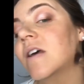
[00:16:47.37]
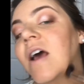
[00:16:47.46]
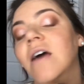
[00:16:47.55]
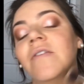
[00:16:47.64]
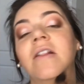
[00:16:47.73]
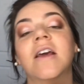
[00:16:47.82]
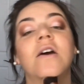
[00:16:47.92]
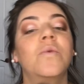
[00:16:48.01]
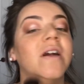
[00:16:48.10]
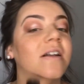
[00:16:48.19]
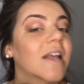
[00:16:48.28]
having like a
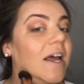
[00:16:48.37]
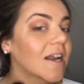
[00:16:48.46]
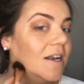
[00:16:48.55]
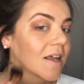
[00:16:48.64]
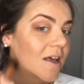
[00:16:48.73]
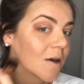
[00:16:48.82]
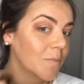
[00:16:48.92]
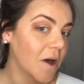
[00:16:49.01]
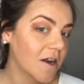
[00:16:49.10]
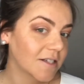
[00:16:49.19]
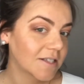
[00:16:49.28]
weird line,
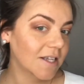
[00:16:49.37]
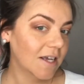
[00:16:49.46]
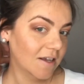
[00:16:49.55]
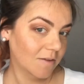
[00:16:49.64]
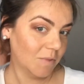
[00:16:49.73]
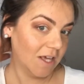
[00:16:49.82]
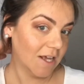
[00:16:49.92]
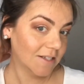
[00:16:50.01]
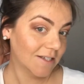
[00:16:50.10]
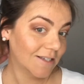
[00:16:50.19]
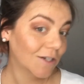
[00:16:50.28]
but honestly,
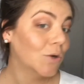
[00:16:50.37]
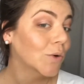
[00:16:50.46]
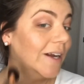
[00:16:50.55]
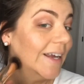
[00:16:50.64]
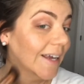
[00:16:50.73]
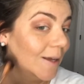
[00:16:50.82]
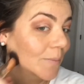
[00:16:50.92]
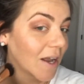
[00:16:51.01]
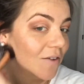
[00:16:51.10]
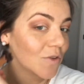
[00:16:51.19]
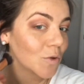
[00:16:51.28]
because it's a cream
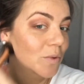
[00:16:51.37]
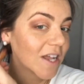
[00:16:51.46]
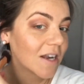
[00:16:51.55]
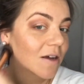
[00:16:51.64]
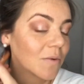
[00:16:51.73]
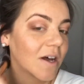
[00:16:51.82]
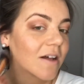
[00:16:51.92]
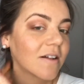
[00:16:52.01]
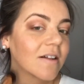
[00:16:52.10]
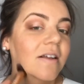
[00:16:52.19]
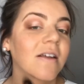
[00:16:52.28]
and if you blend it well,